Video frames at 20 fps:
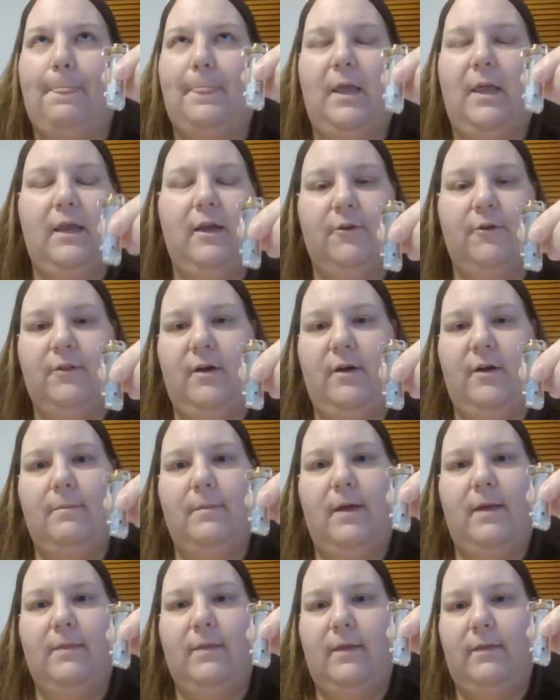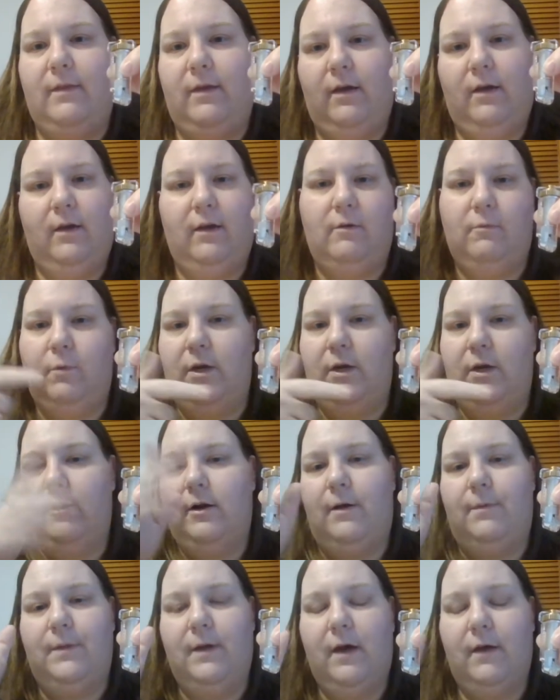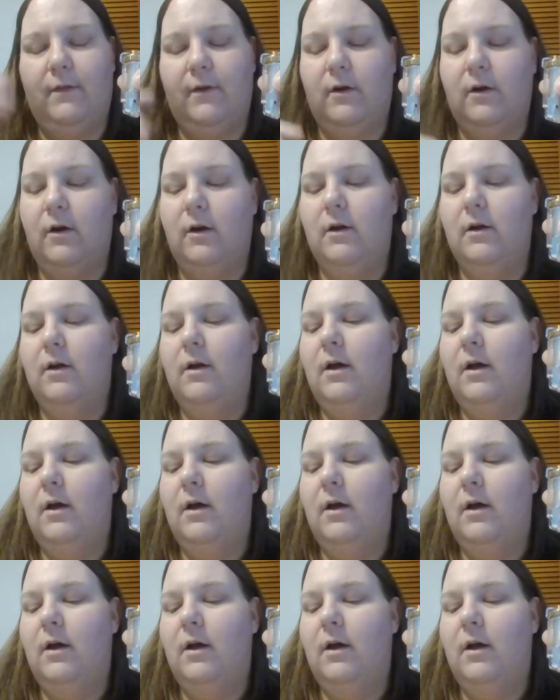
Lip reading: I hear them, and then they in one ear out the other.